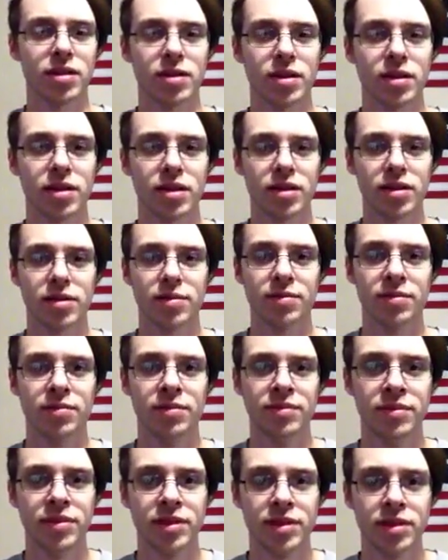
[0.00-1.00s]

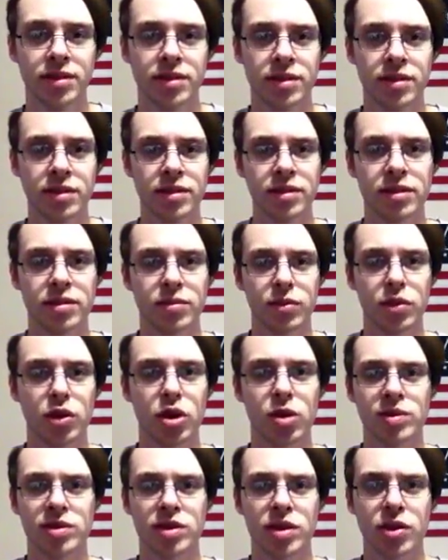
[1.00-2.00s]
We're
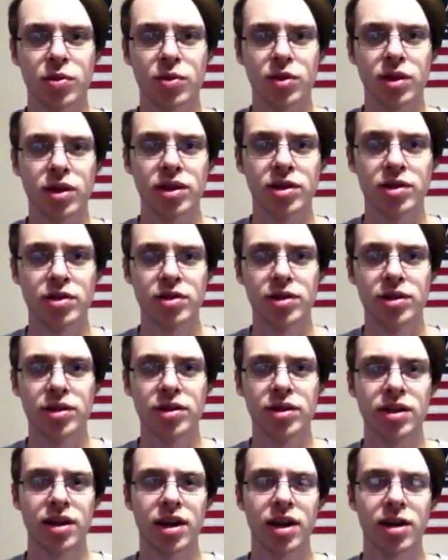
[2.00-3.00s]
almost at
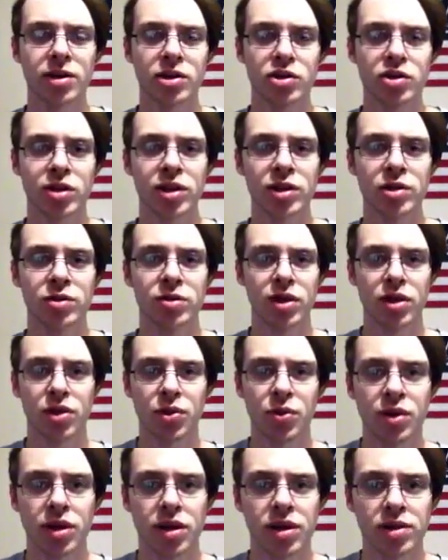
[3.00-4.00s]
300. I'm going to try to do a
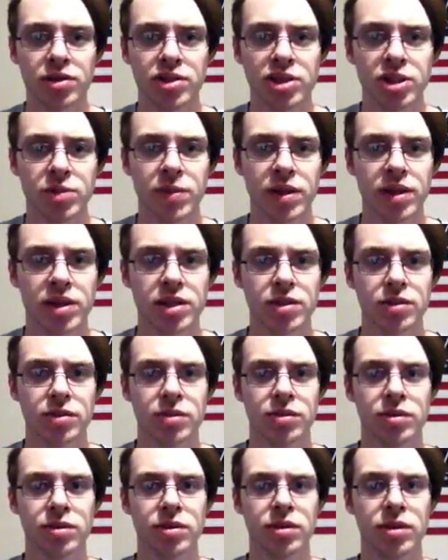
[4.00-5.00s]
300
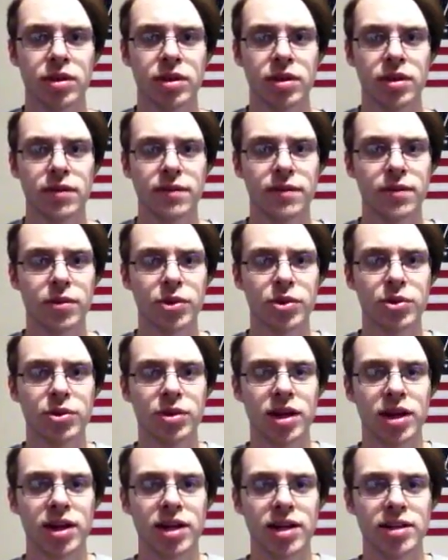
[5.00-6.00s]
special for you
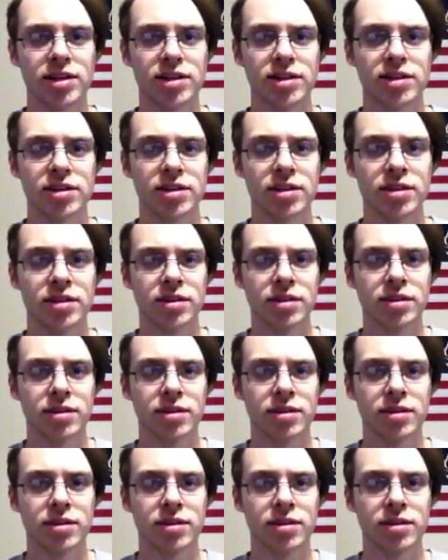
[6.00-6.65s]
guys.